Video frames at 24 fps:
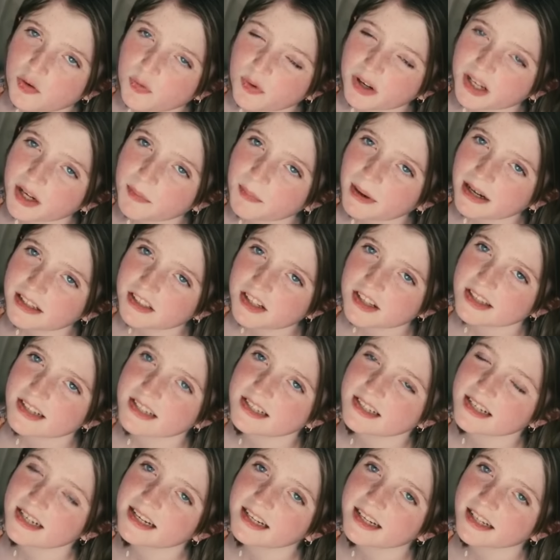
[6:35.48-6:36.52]
when we get back to the
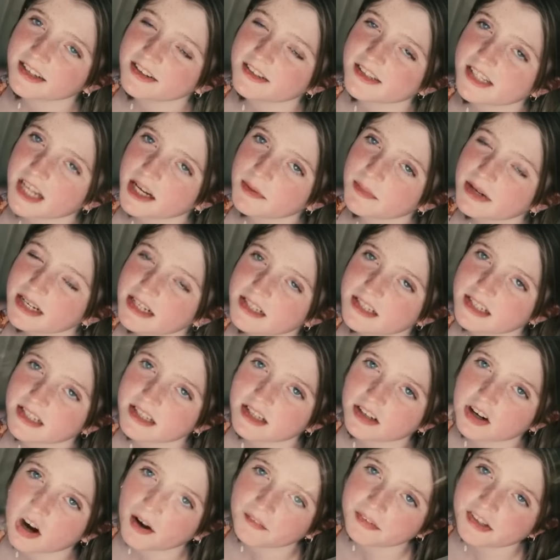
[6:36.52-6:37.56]
city, can you take me to see
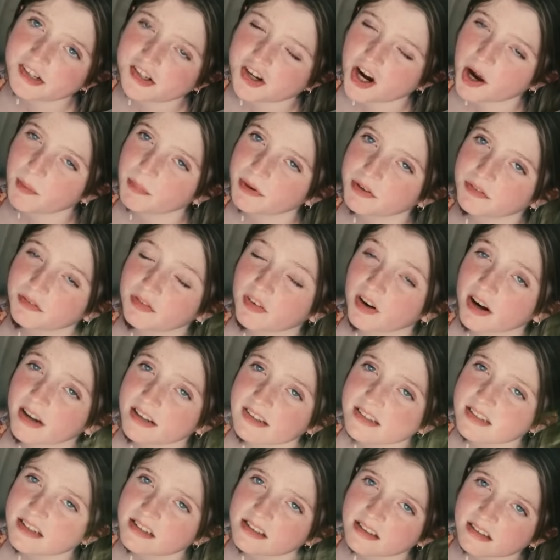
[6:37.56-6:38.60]
the coffee shop in
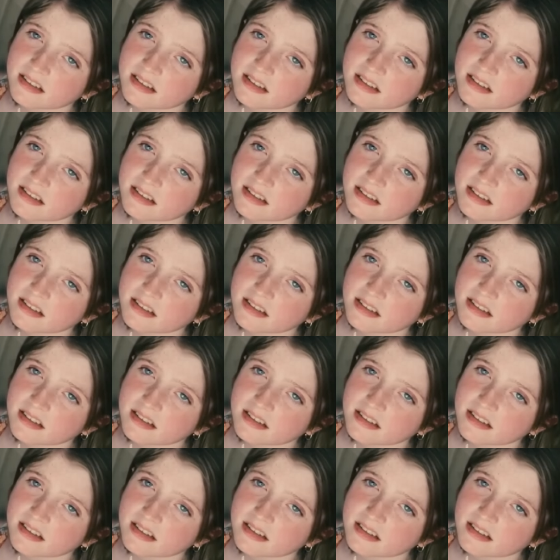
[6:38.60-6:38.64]
Friends?